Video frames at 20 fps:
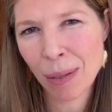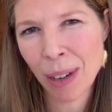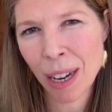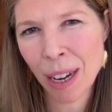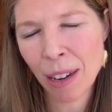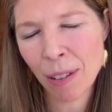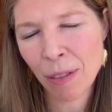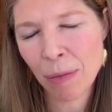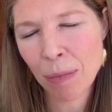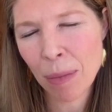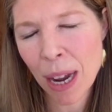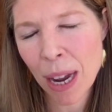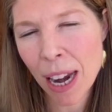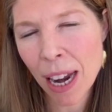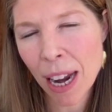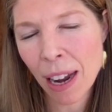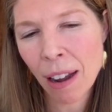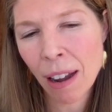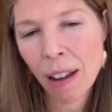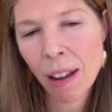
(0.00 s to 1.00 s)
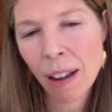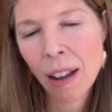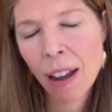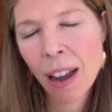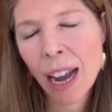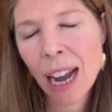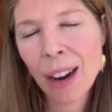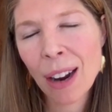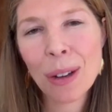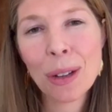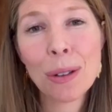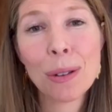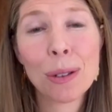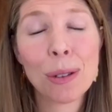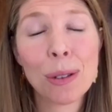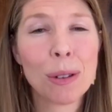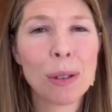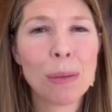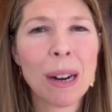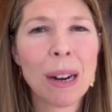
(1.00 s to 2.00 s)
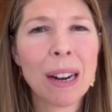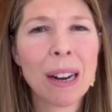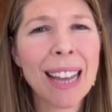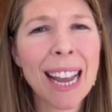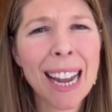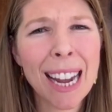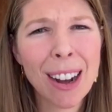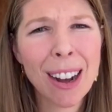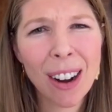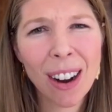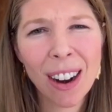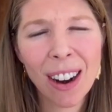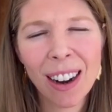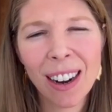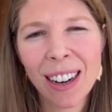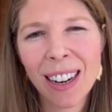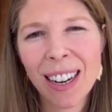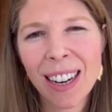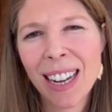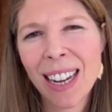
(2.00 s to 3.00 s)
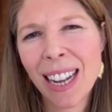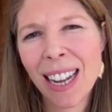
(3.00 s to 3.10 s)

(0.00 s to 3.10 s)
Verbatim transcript: right? Of meeting our users where they are